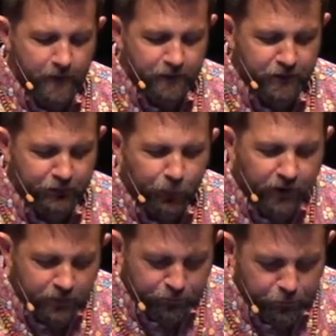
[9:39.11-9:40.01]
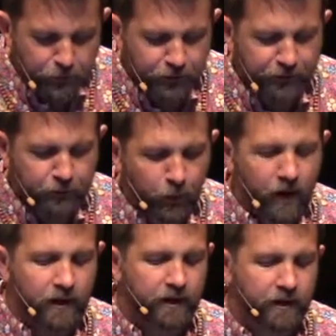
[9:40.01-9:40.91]
The story of Ruth is
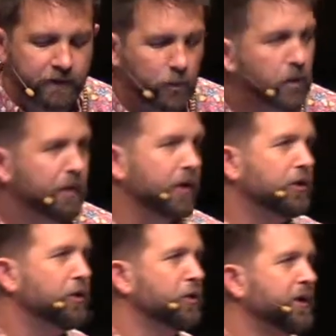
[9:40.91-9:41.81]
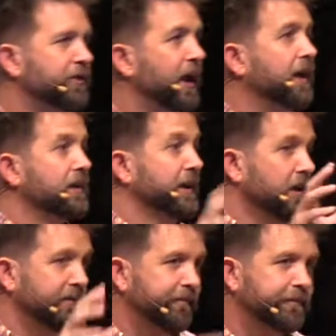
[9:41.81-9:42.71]
one of a woman who is an
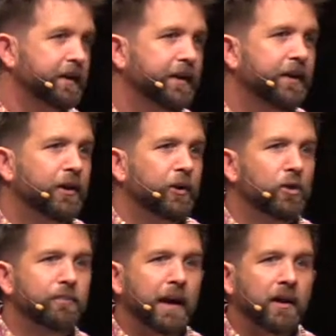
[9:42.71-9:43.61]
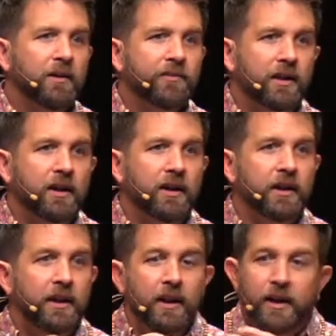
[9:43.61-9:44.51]
alien, who marries
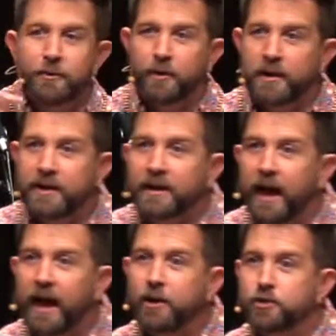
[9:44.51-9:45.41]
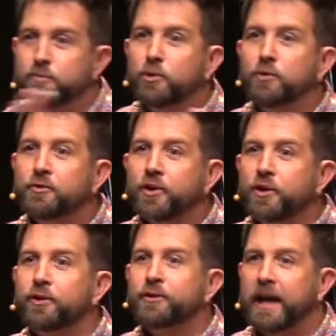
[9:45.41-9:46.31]
an Israeli guy who's moved to
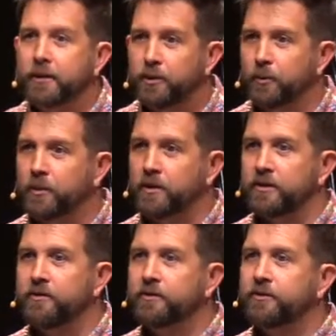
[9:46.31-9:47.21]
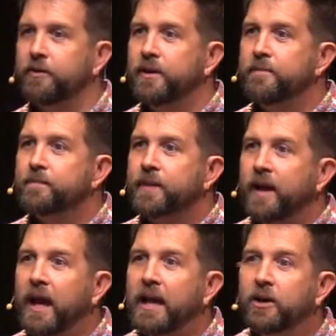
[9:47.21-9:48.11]
her neck of the woods.
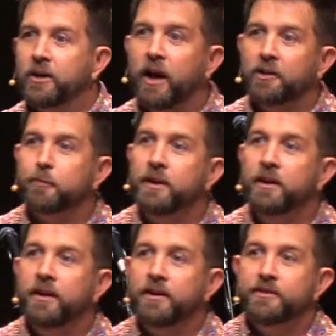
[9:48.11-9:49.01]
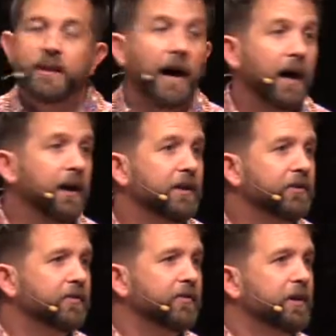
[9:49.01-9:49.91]
And her husband
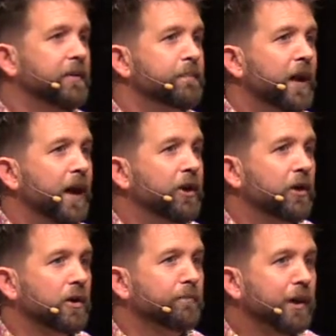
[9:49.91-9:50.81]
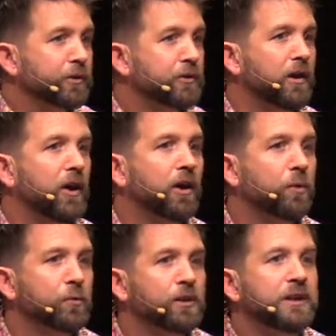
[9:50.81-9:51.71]
dies, and her
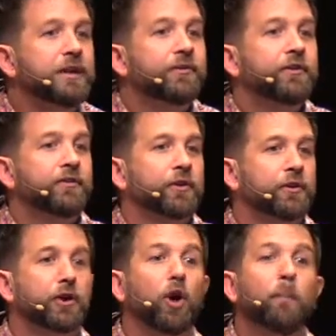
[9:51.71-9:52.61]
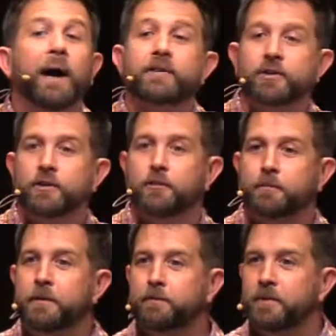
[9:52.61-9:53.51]
mother-in-law releases her to go back to her
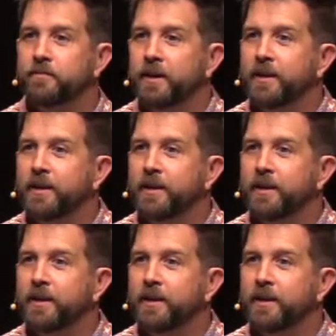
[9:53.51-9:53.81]
people.